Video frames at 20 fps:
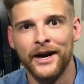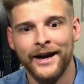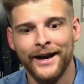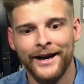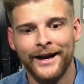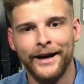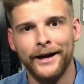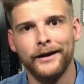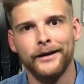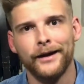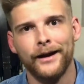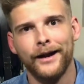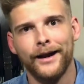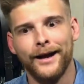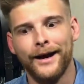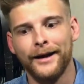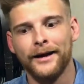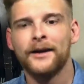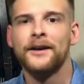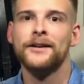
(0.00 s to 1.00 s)
Hit
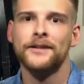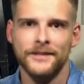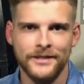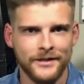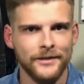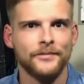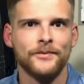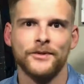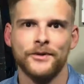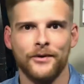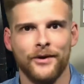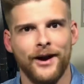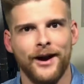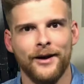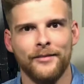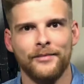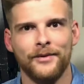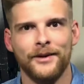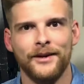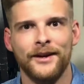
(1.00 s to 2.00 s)
like,
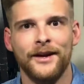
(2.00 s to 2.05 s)
subscribe.